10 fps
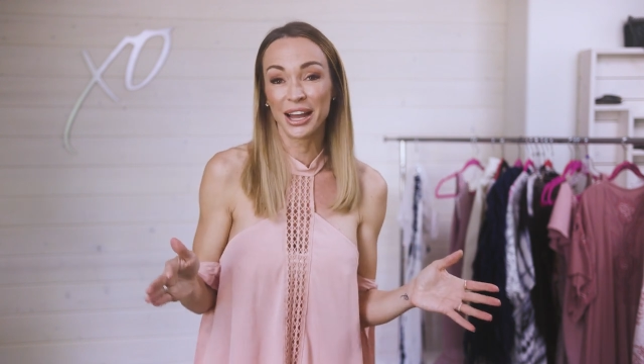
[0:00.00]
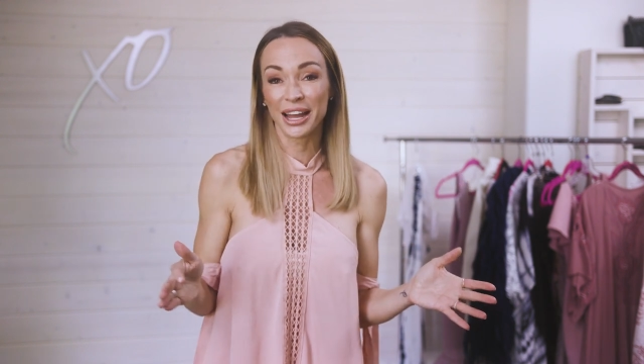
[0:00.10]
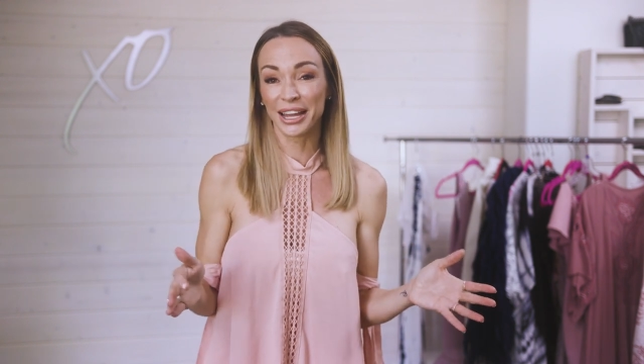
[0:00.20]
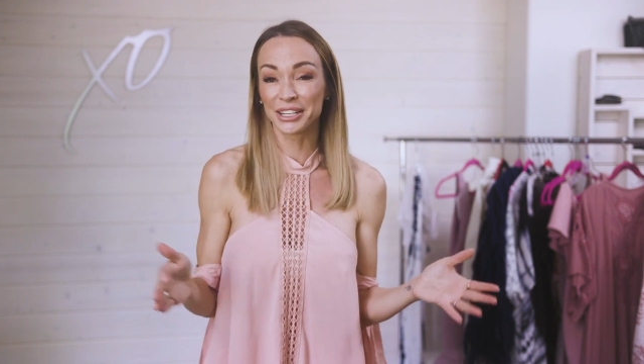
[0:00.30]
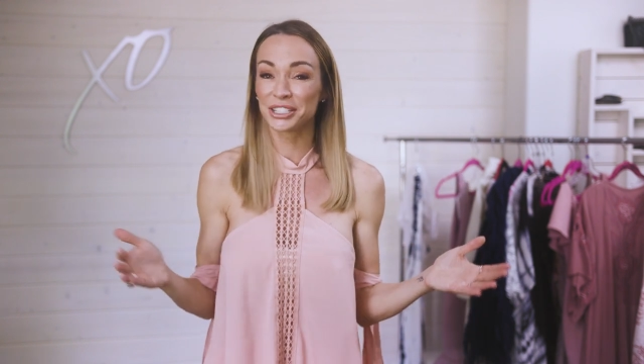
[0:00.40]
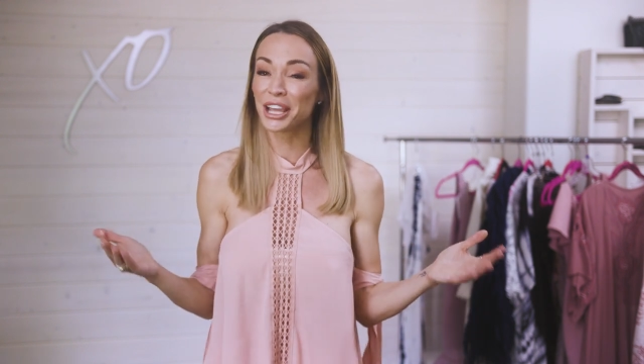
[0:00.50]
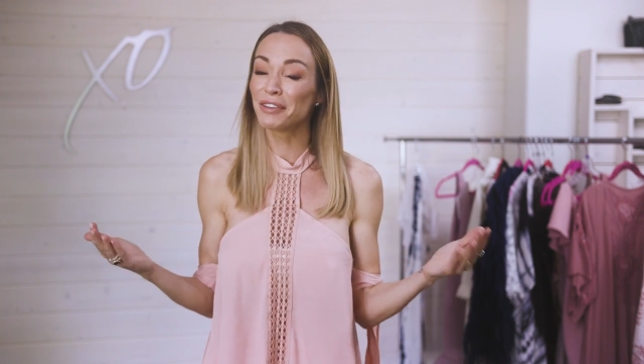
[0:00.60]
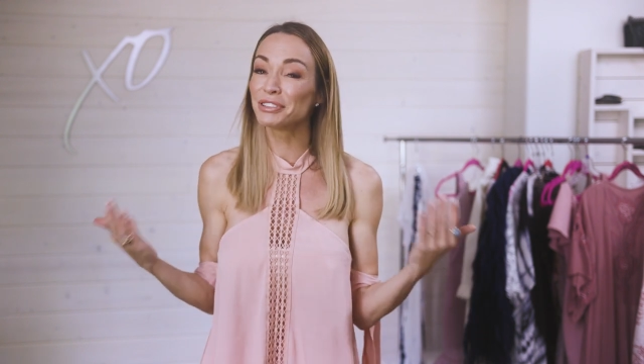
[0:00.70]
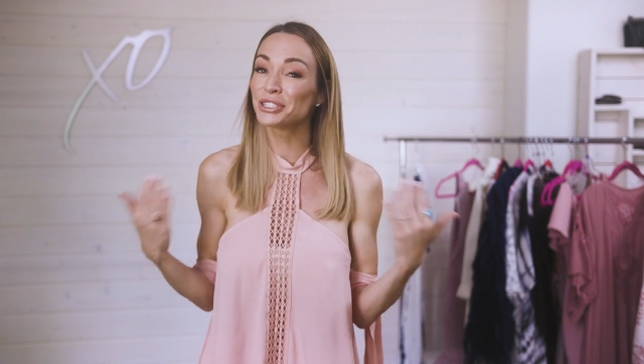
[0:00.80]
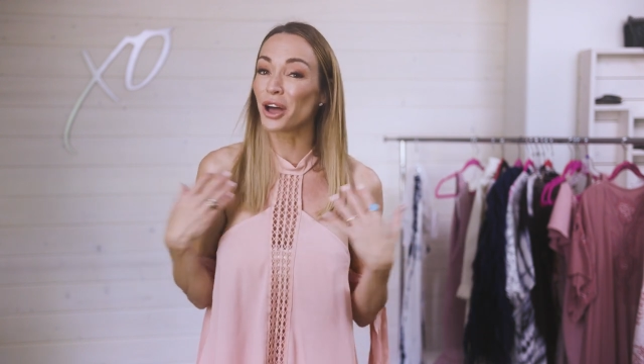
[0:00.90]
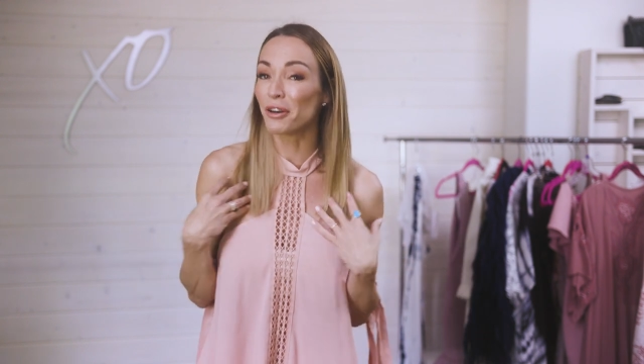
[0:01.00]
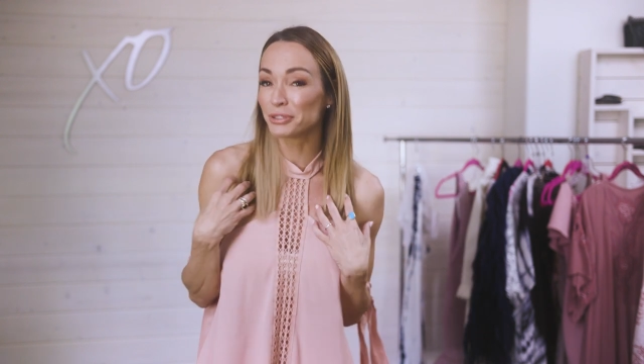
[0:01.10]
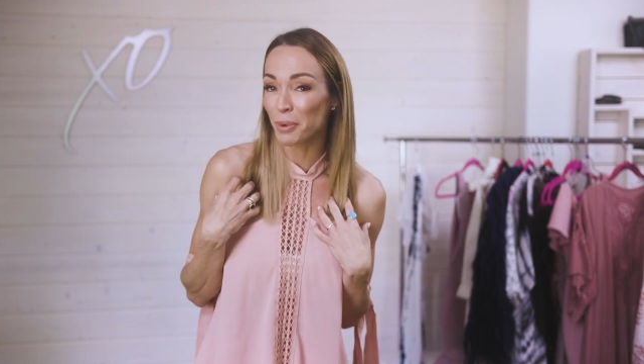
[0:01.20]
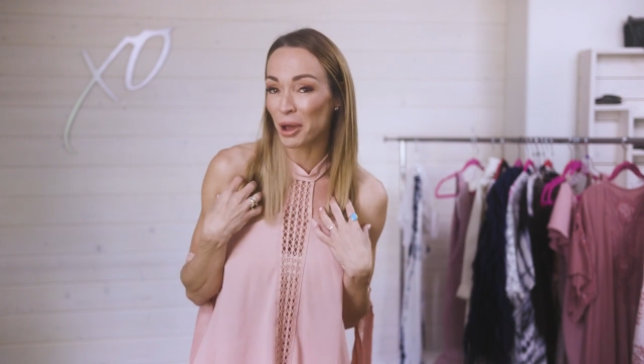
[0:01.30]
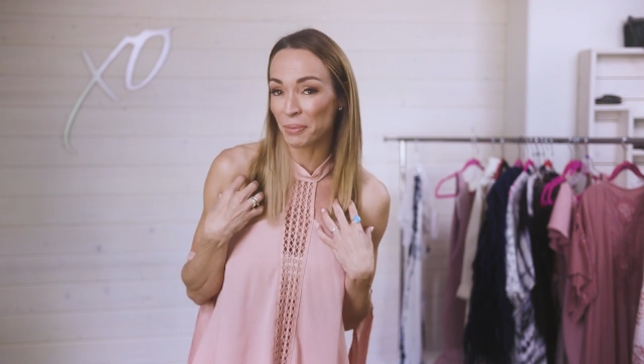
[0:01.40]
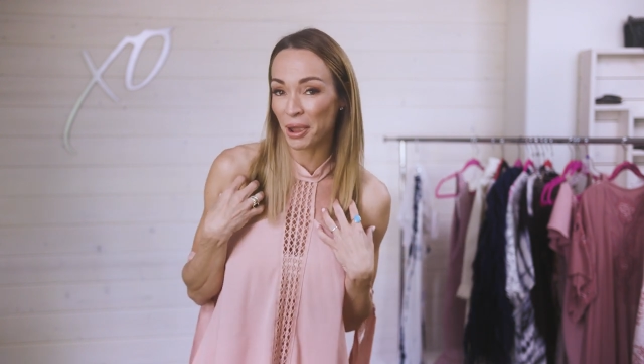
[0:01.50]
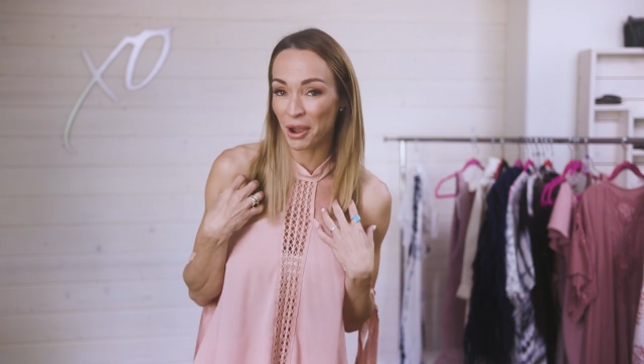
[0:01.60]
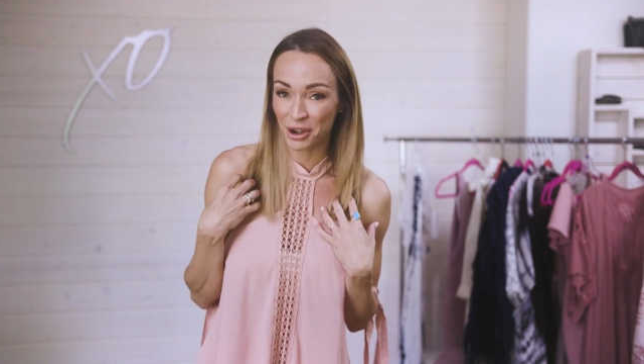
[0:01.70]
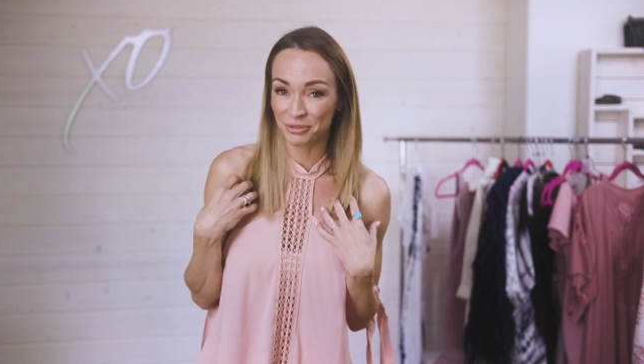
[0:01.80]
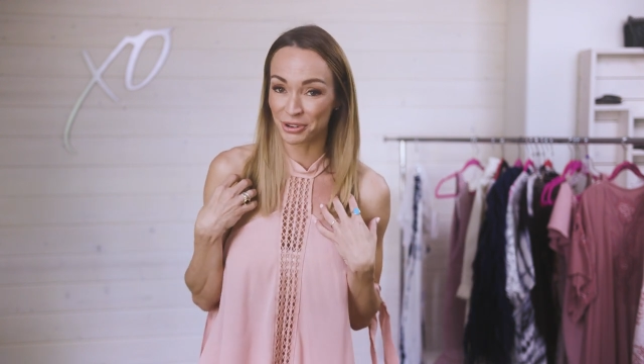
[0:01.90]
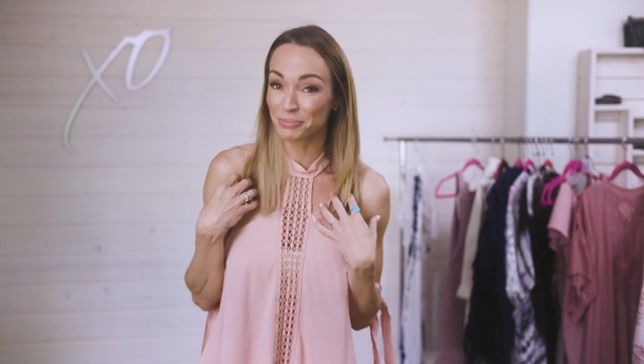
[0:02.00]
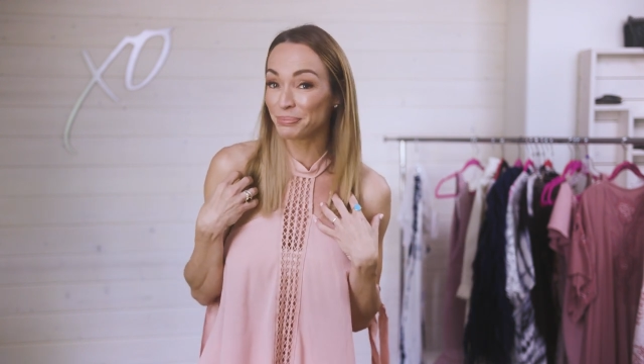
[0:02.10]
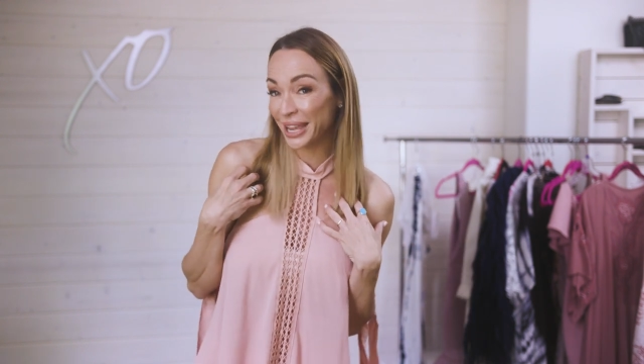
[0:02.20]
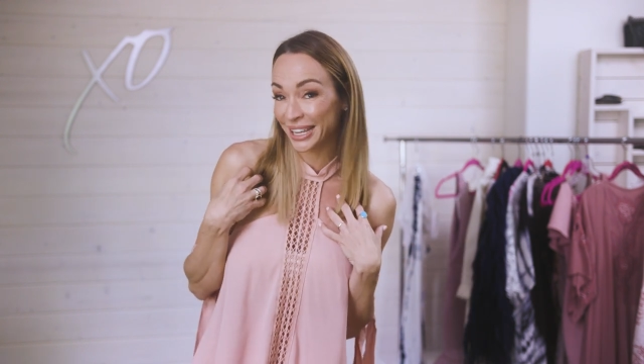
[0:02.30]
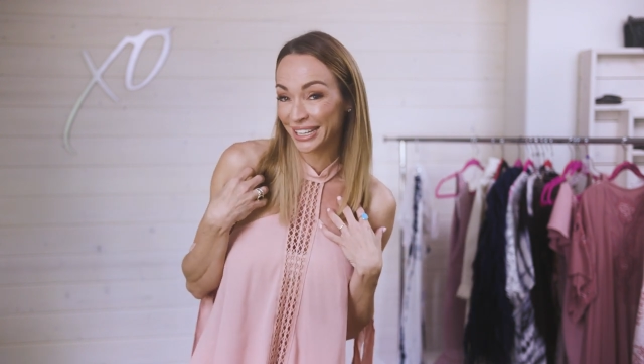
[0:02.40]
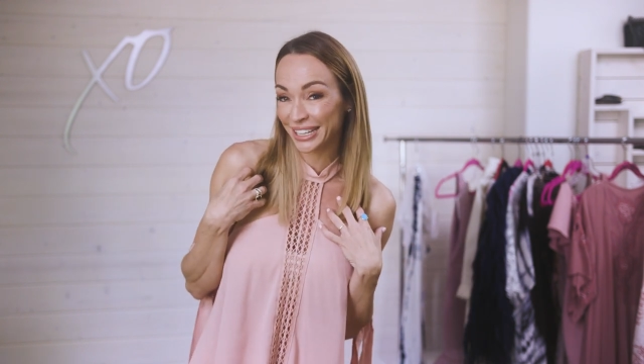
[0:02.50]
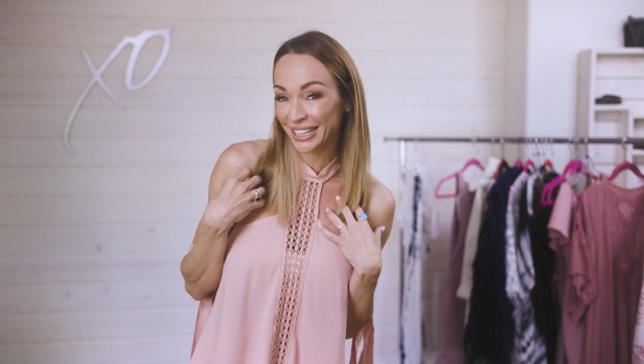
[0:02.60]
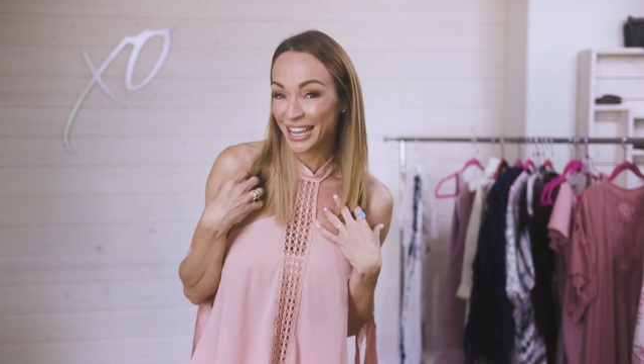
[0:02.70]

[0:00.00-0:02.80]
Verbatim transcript: I actually have a soft spot in my heart for pink.